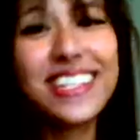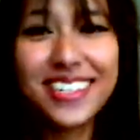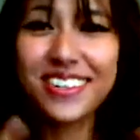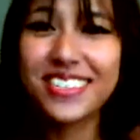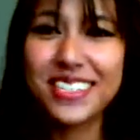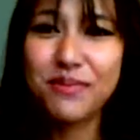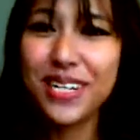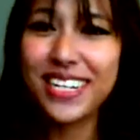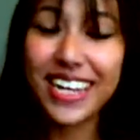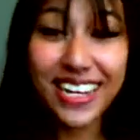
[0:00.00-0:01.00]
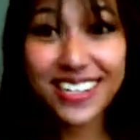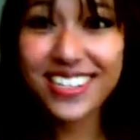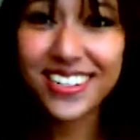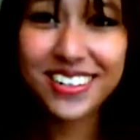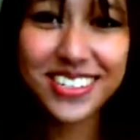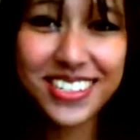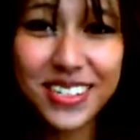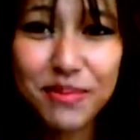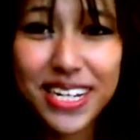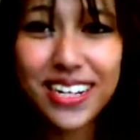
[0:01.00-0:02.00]
He's talking to me, and he's talking to
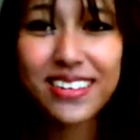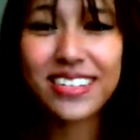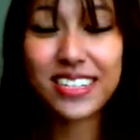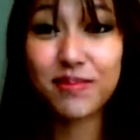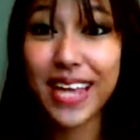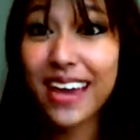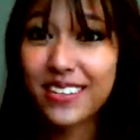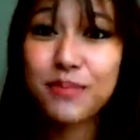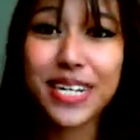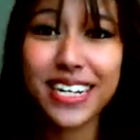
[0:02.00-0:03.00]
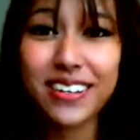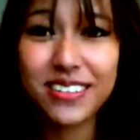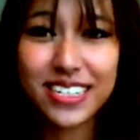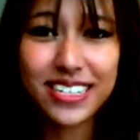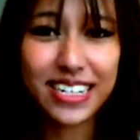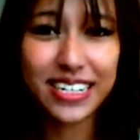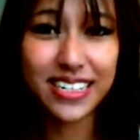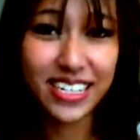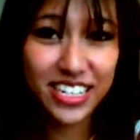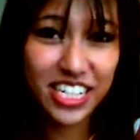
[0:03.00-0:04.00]
somebody else, except that somebody else is
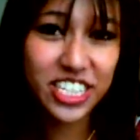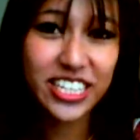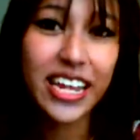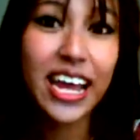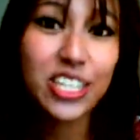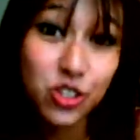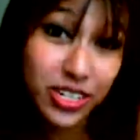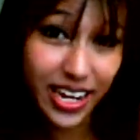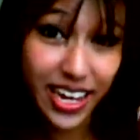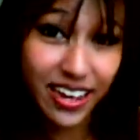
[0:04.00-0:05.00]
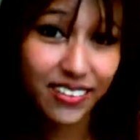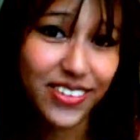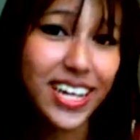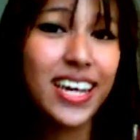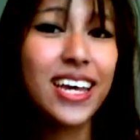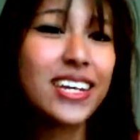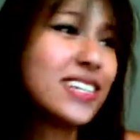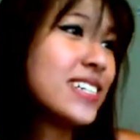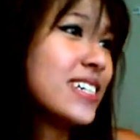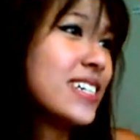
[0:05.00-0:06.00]
getting the attention that I used to have.
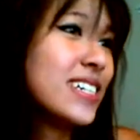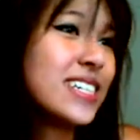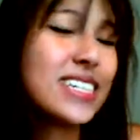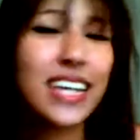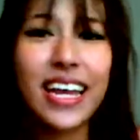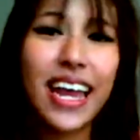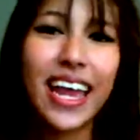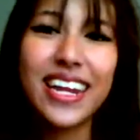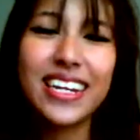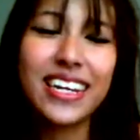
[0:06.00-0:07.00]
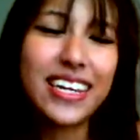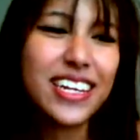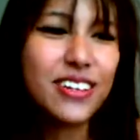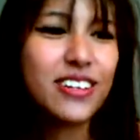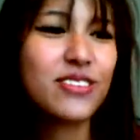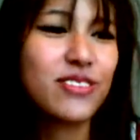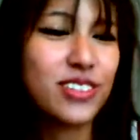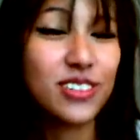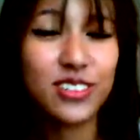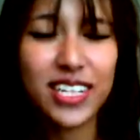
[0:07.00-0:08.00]
And
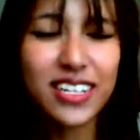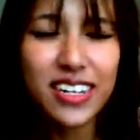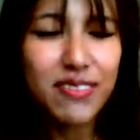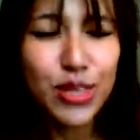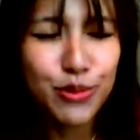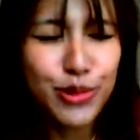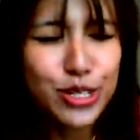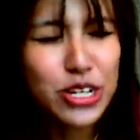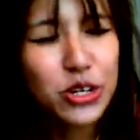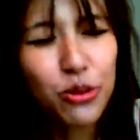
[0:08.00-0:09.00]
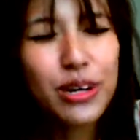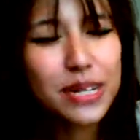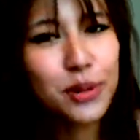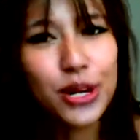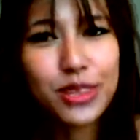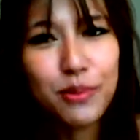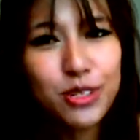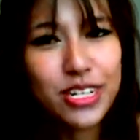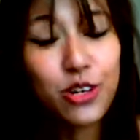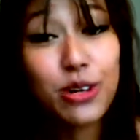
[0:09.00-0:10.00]
that's not even the most annoying part. The
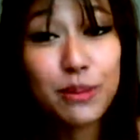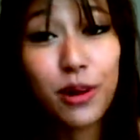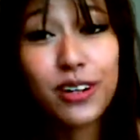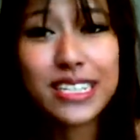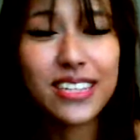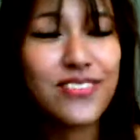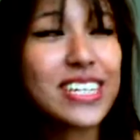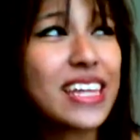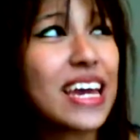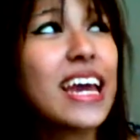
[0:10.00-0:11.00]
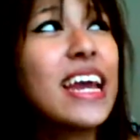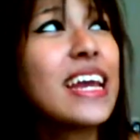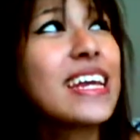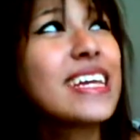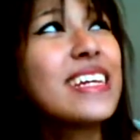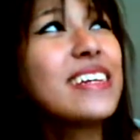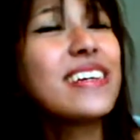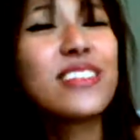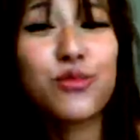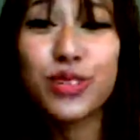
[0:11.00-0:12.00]
most annoying part is the fact that
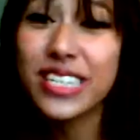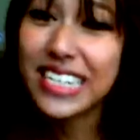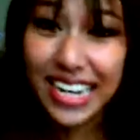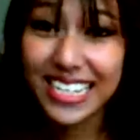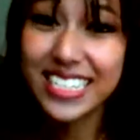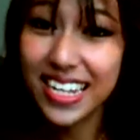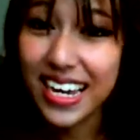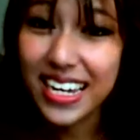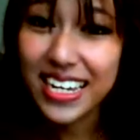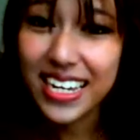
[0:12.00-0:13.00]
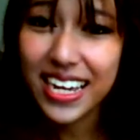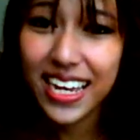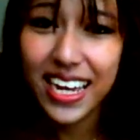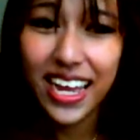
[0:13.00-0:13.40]
he is a really nice guy.